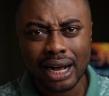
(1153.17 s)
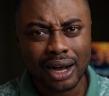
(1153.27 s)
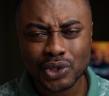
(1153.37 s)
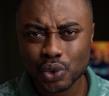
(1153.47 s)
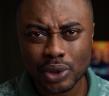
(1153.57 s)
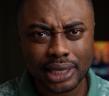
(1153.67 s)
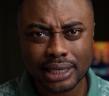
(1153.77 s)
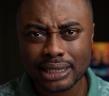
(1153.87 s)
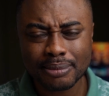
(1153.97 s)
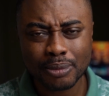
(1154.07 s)
On Twitter
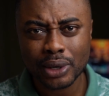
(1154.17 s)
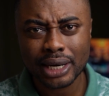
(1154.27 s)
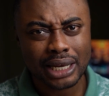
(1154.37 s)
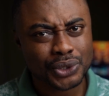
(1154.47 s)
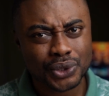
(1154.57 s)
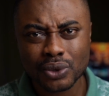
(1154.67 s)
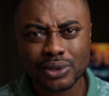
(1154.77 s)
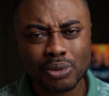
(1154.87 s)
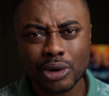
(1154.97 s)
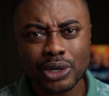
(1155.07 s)
this morning, I saw
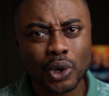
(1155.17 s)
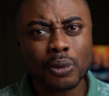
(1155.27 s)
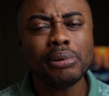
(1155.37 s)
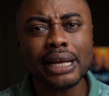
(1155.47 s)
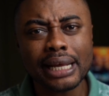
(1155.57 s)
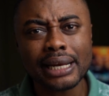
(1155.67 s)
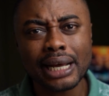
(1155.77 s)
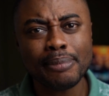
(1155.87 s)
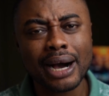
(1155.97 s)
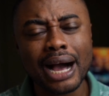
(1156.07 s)
someone complain
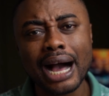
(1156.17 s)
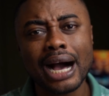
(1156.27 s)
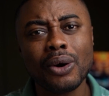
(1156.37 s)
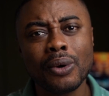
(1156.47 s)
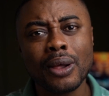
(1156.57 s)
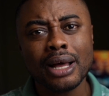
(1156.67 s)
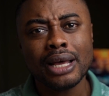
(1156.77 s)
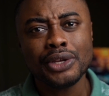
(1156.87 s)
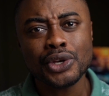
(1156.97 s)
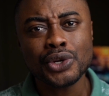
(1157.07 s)
about how,
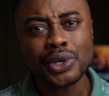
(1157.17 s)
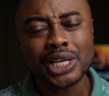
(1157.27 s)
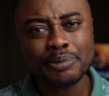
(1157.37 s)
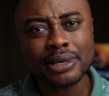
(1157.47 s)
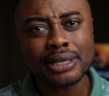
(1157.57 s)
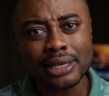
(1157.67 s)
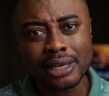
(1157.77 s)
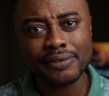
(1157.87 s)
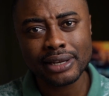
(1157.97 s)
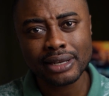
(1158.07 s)
he's been
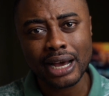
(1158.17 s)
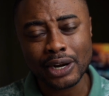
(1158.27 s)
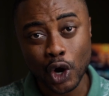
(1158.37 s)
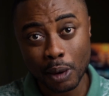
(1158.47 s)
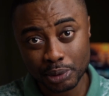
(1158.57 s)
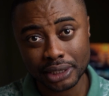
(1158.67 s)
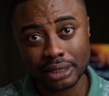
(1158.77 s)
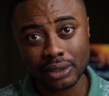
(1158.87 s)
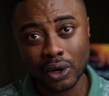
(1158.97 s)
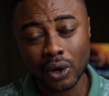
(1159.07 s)
given an
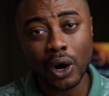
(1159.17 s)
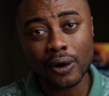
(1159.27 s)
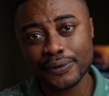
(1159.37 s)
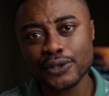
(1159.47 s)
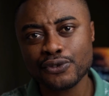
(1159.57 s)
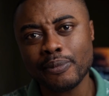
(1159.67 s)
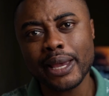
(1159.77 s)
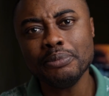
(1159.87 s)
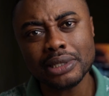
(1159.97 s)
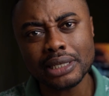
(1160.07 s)
option or offers from
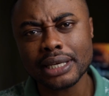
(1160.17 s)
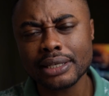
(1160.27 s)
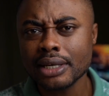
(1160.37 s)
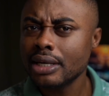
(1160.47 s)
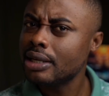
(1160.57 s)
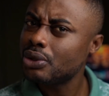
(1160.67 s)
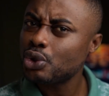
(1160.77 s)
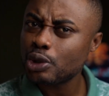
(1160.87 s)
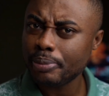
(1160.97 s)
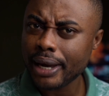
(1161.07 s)
MTN to
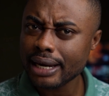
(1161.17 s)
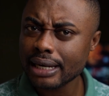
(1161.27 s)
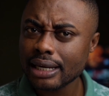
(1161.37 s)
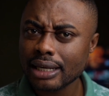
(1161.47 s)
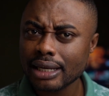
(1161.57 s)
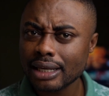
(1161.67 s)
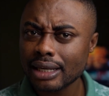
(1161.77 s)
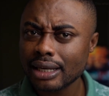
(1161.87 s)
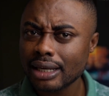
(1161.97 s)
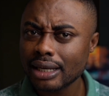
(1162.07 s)
spend
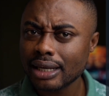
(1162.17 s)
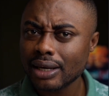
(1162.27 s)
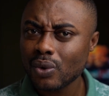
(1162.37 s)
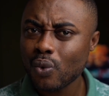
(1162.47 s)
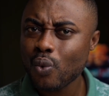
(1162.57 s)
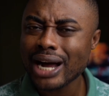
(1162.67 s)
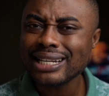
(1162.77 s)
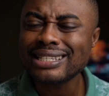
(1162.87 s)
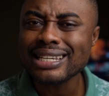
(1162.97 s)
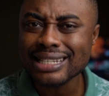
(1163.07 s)
one
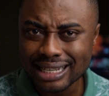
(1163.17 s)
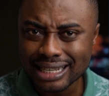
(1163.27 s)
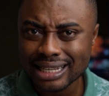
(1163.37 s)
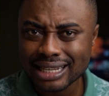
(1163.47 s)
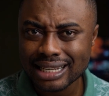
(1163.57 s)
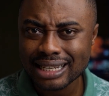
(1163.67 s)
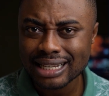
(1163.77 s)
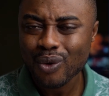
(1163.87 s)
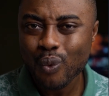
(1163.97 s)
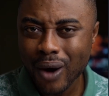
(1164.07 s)

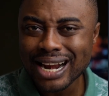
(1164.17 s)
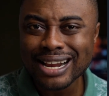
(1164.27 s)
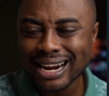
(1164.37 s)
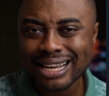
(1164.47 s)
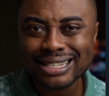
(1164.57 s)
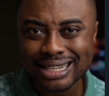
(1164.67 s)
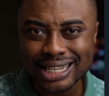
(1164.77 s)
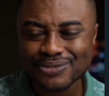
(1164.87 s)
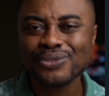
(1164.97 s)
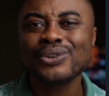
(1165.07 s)
Ghana
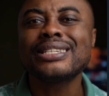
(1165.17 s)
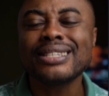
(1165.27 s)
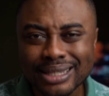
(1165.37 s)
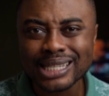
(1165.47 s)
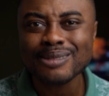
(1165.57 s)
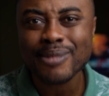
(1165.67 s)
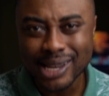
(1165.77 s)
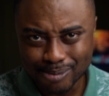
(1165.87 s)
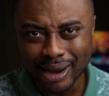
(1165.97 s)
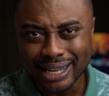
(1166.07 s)
cedis for 16
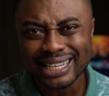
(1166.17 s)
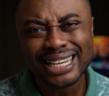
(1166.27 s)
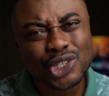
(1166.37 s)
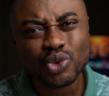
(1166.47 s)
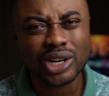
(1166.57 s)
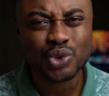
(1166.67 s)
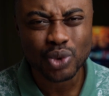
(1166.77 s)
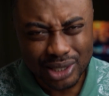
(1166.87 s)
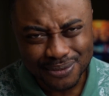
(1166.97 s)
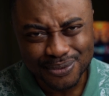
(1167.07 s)
megabytes in
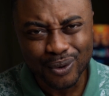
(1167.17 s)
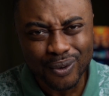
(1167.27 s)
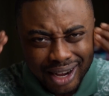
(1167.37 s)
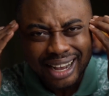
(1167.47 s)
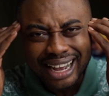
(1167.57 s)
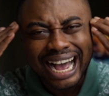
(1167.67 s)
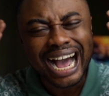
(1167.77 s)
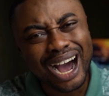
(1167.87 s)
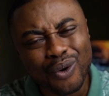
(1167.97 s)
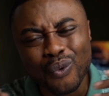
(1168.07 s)
2024.
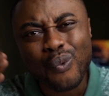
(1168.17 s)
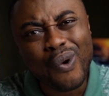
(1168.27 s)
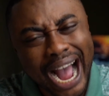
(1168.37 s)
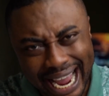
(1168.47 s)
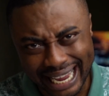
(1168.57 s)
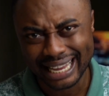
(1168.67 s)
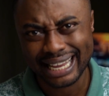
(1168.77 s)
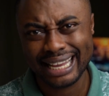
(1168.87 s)
How? Why?